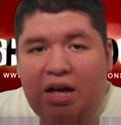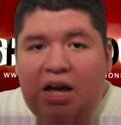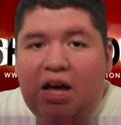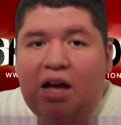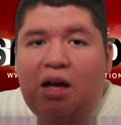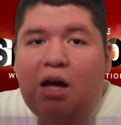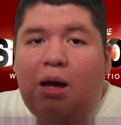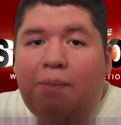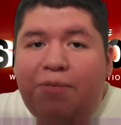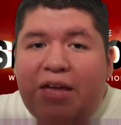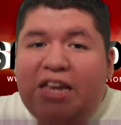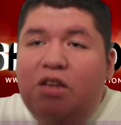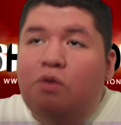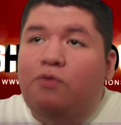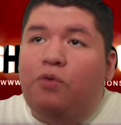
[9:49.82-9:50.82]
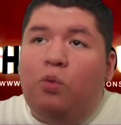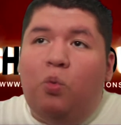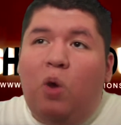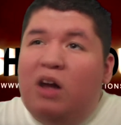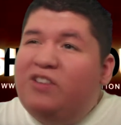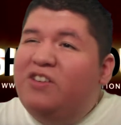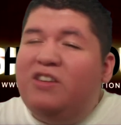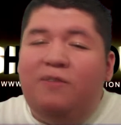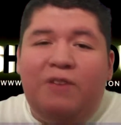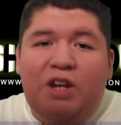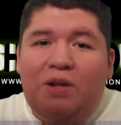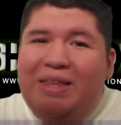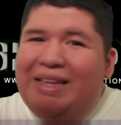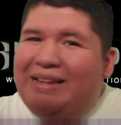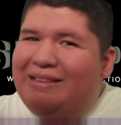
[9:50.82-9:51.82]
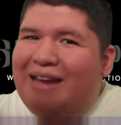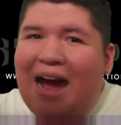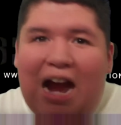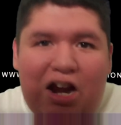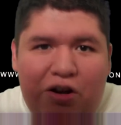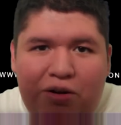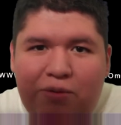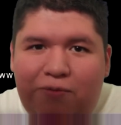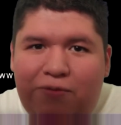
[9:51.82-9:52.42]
thank you for watching this video, the entire